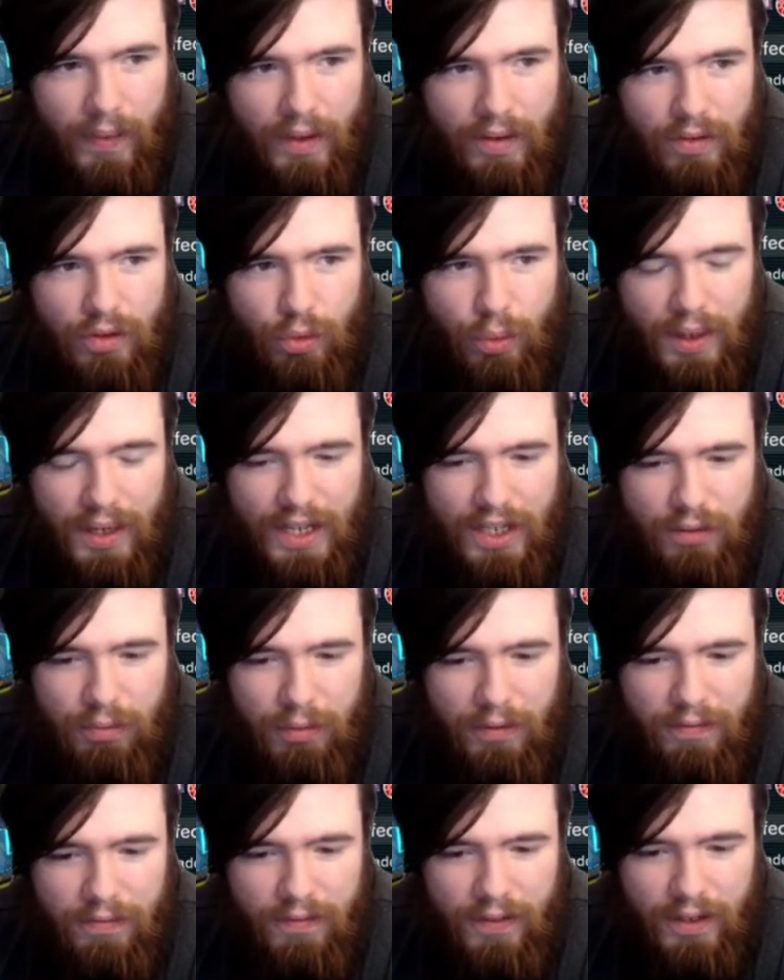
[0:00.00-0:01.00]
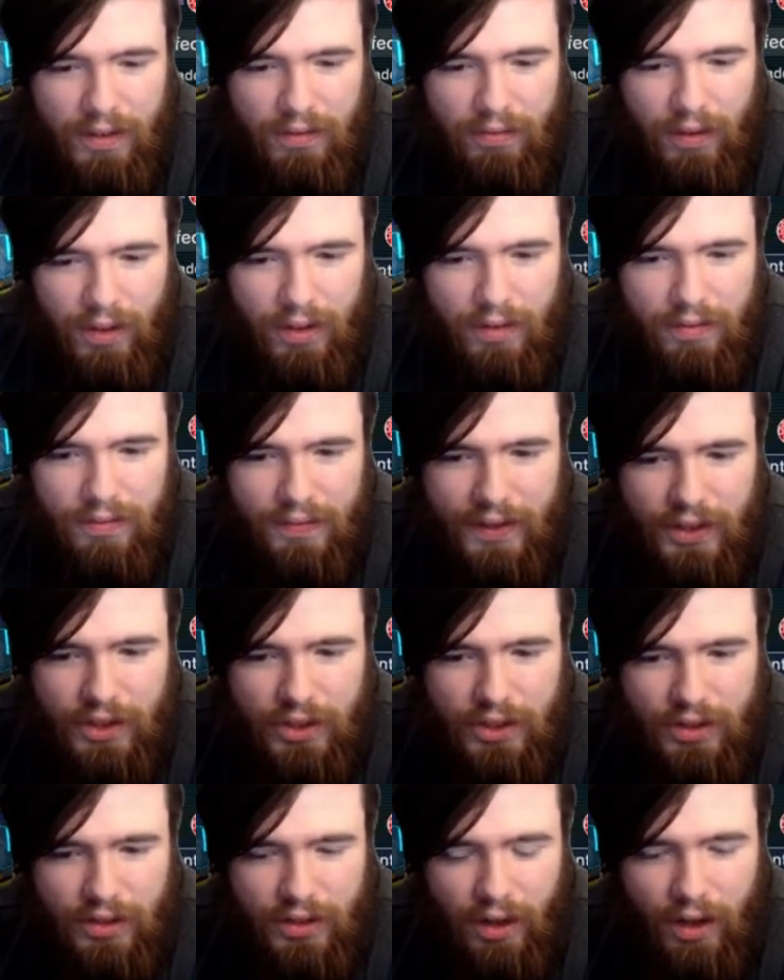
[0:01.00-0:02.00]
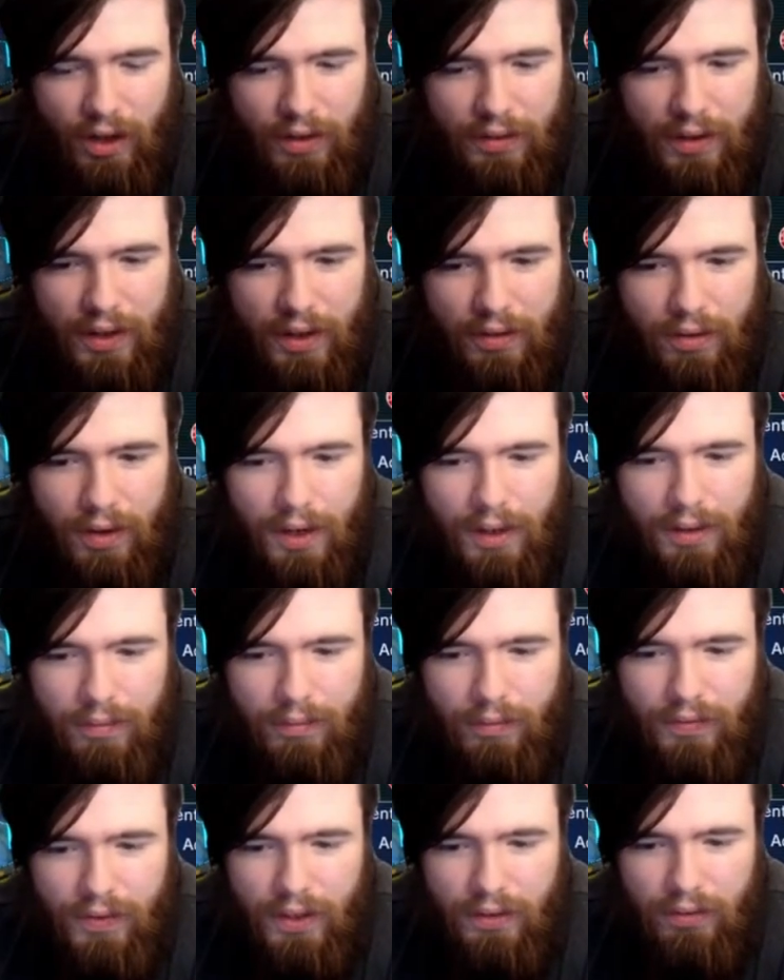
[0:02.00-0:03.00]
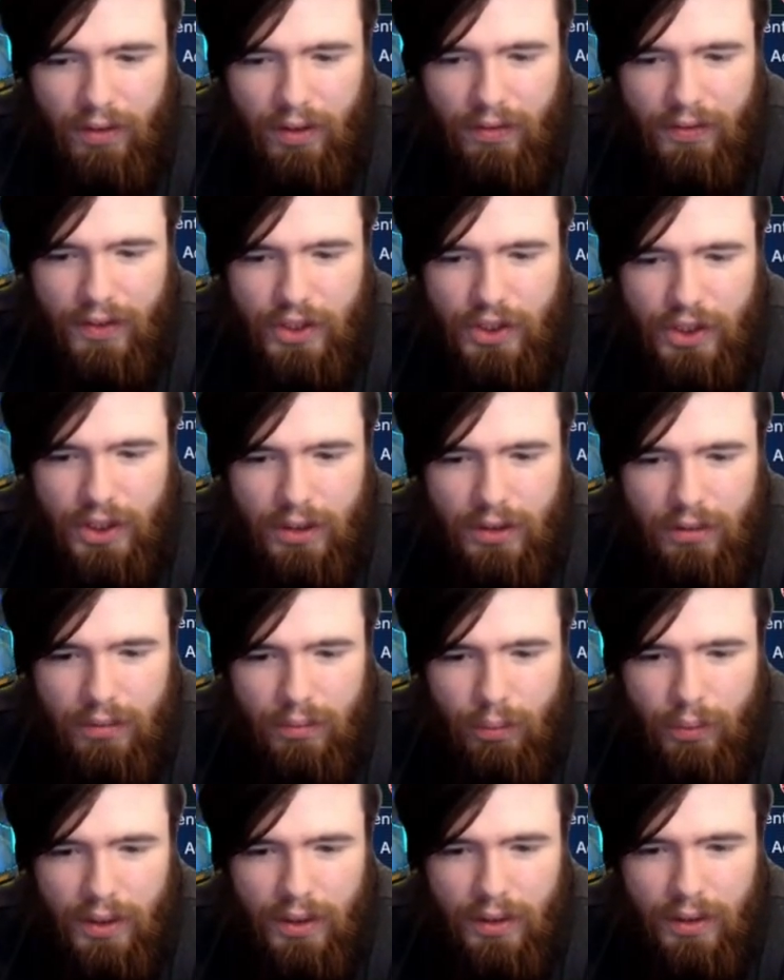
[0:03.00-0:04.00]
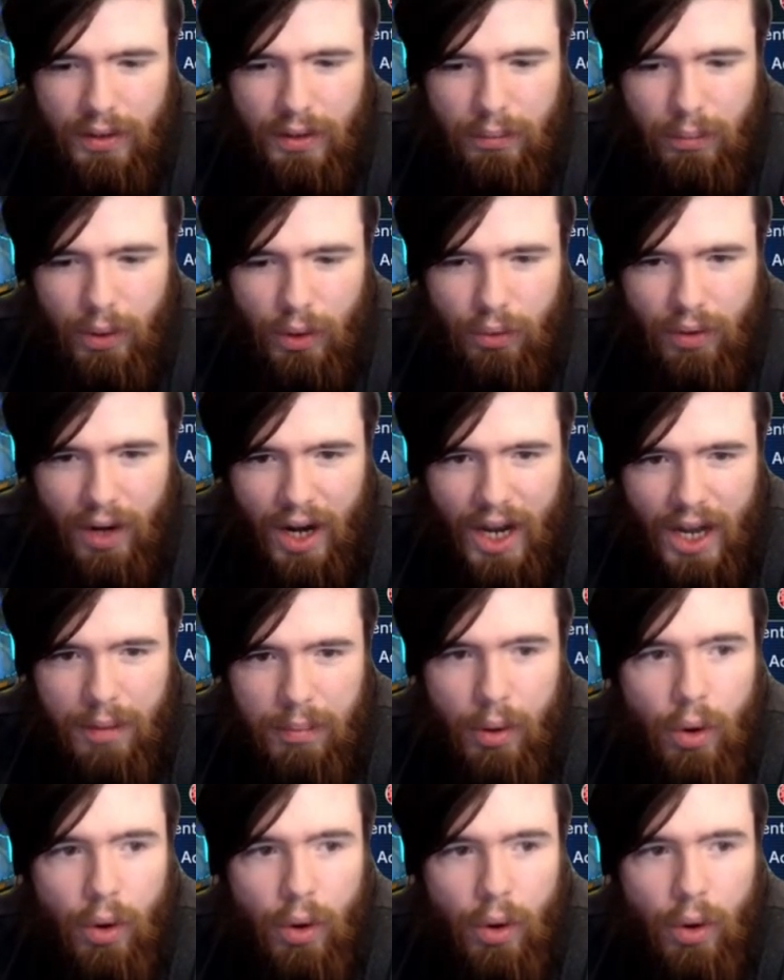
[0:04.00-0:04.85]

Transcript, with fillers: So I guess we Fateful Adventure now then, right? Fateful Adventure, we will grab...